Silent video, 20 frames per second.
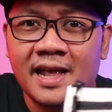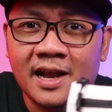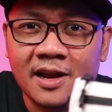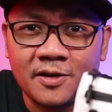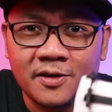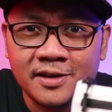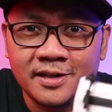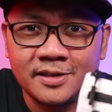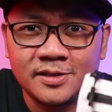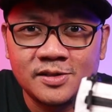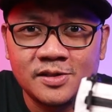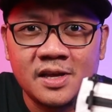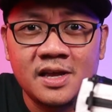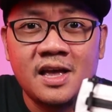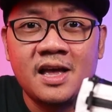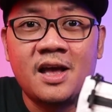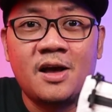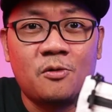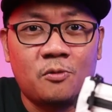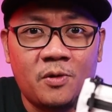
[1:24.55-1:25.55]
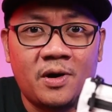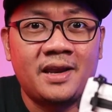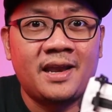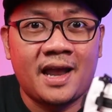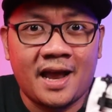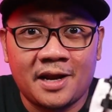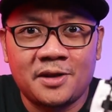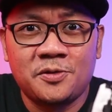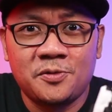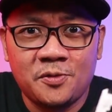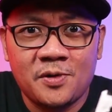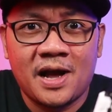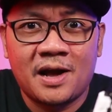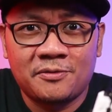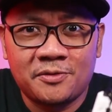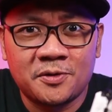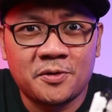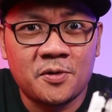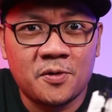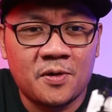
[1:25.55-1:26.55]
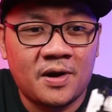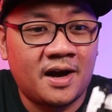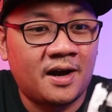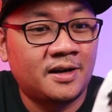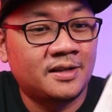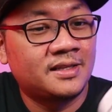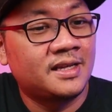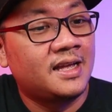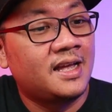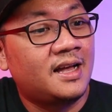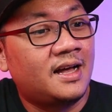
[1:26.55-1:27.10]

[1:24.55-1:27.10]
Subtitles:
errands while I do have to go out.